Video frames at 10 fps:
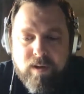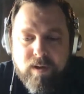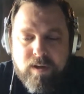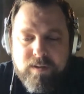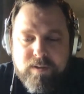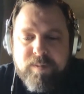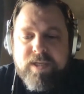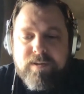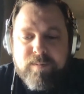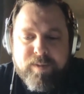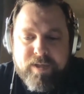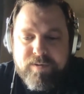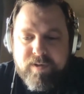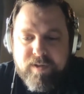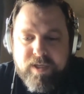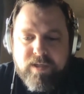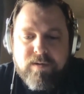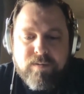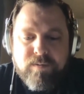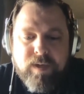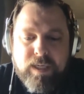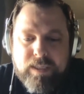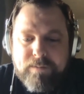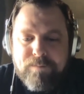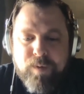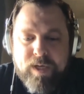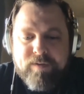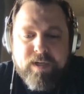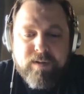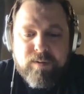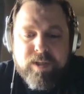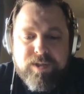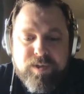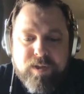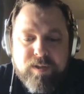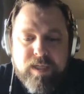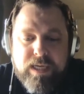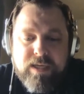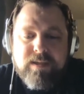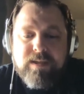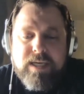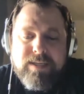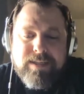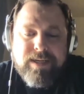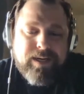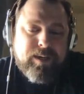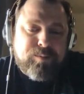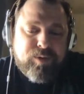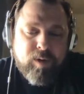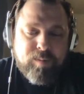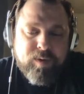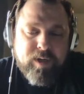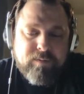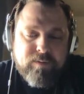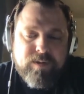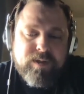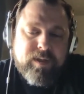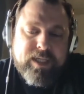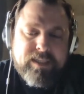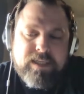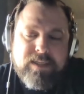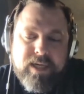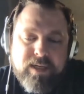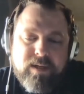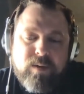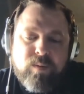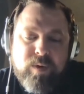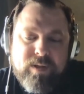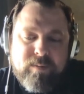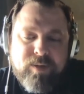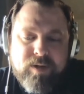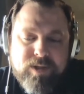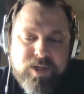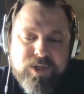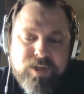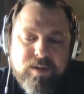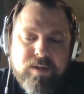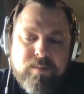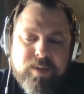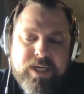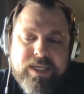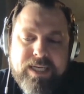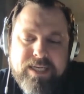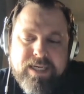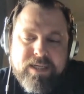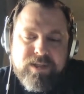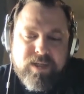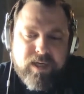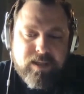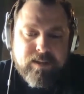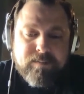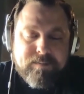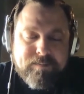Awesome answer, Patrick. Thank you. Um, we have another question. Is S A I appropriate for selecting data with a partition by an index column?